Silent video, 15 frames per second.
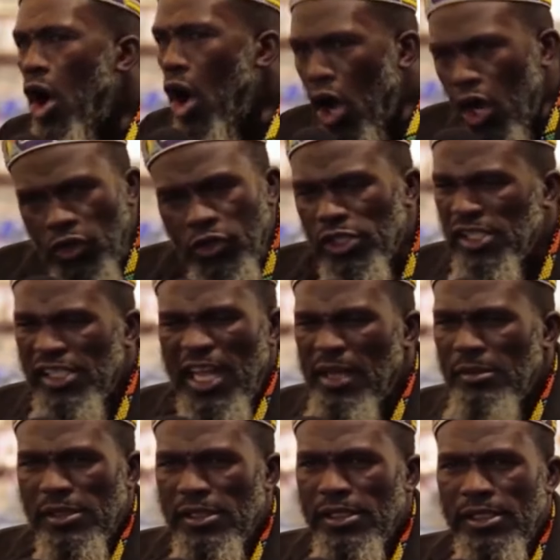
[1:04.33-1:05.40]
all those
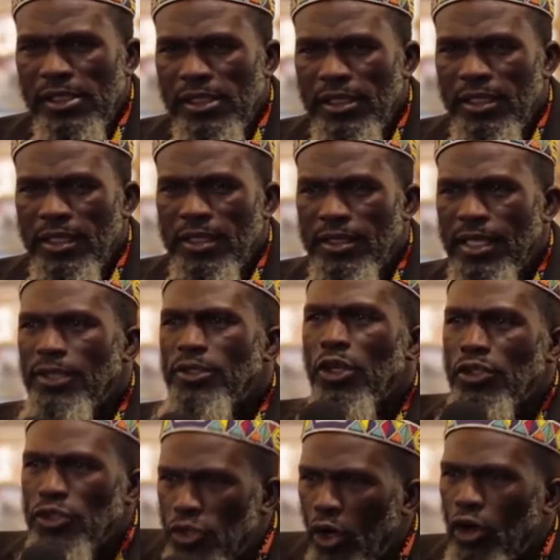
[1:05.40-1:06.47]
names. They
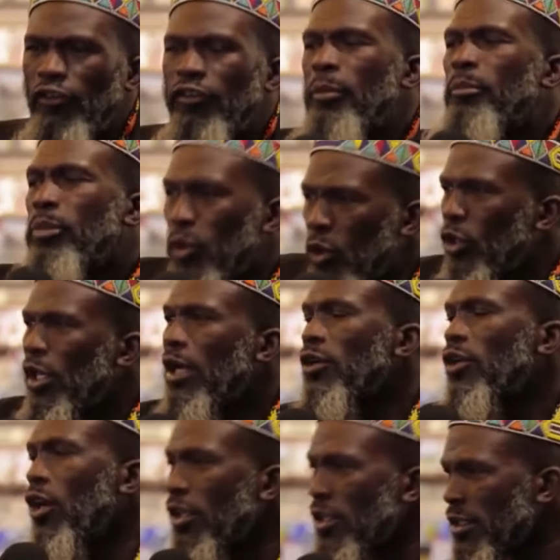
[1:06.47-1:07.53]
don't talk of a
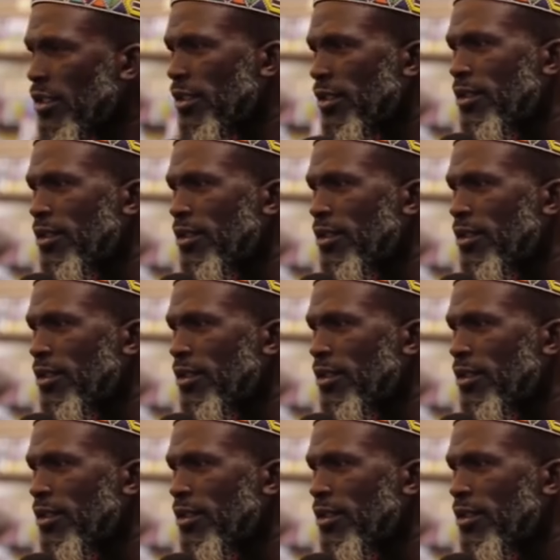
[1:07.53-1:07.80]
plural God.